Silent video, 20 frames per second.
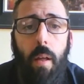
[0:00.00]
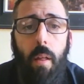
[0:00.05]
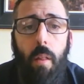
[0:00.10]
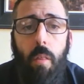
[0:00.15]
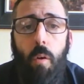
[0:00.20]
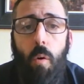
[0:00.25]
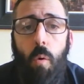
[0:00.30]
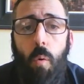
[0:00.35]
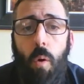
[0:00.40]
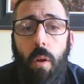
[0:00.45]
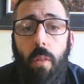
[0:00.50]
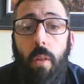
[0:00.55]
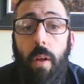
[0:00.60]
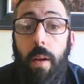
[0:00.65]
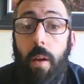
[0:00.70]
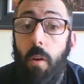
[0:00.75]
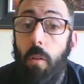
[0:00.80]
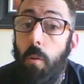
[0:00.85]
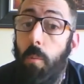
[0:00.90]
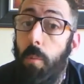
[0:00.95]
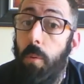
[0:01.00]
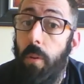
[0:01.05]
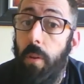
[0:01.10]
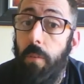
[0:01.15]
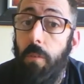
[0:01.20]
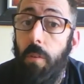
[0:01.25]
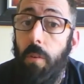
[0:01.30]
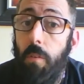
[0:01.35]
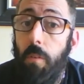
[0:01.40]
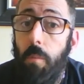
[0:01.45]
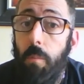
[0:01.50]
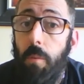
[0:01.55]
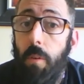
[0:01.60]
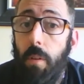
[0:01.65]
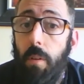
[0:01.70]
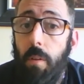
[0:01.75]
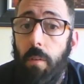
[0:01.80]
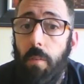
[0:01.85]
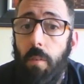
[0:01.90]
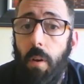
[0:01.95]
Though unlike other belief systems at
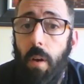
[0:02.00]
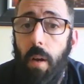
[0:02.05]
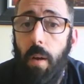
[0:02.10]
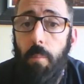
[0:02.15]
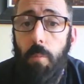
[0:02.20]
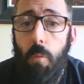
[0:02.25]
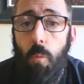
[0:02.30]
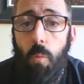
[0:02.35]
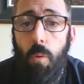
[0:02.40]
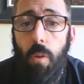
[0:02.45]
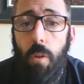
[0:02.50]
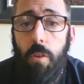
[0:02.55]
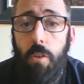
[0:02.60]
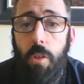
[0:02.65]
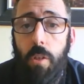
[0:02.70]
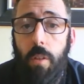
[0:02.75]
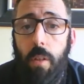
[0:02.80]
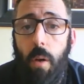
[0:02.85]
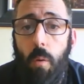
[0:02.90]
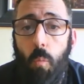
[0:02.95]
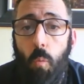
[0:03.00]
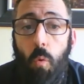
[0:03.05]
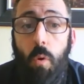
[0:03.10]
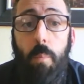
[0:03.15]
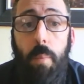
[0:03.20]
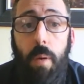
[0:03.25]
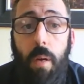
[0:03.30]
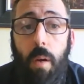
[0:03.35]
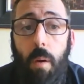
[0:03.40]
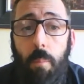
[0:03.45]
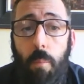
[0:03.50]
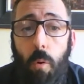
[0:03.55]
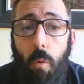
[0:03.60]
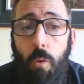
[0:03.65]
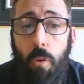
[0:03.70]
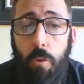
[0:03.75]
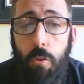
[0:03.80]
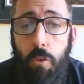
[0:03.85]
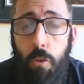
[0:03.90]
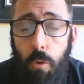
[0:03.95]
this time, the religion that would become known
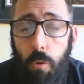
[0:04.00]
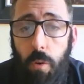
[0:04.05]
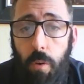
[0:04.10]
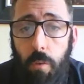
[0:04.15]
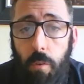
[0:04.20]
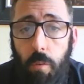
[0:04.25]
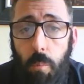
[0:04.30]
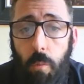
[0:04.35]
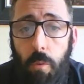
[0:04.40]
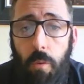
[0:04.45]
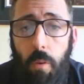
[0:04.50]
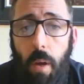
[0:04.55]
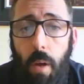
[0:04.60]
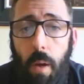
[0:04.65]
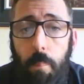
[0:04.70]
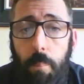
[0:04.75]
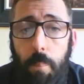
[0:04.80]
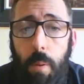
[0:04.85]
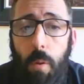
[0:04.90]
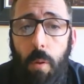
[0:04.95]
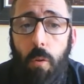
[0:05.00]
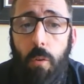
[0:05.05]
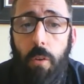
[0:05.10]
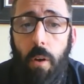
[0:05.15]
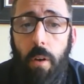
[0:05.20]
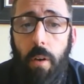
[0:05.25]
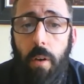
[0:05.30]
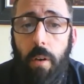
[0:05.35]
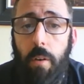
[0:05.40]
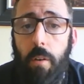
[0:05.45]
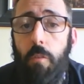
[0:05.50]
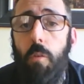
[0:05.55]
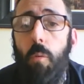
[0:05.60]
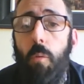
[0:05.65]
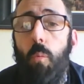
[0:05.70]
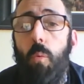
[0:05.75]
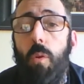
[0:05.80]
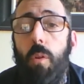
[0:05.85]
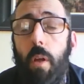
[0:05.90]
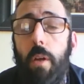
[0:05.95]
as Judaism was not built on a distant
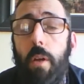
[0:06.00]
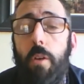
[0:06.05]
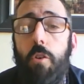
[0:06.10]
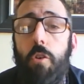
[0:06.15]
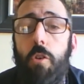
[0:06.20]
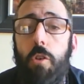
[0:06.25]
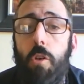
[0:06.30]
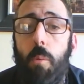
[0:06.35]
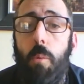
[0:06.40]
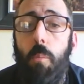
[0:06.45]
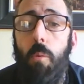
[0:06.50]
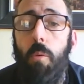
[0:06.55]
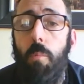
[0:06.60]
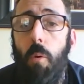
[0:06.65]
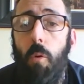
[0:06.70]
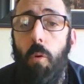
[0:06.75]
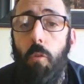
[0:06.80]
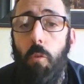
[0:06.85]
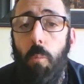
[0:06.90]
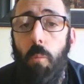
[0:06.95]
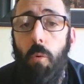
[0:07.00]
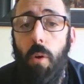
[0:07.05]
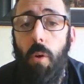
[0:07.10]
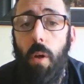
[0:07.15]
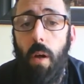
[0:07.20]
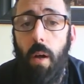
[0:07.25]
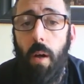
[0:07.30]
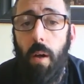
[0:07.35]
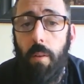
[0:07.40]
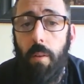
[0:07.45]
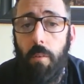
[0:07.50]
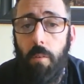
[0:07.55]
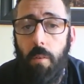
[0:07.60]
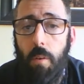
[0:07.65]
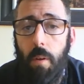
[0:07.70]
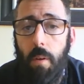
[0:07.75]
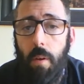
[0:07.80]
relationship with multiple gods,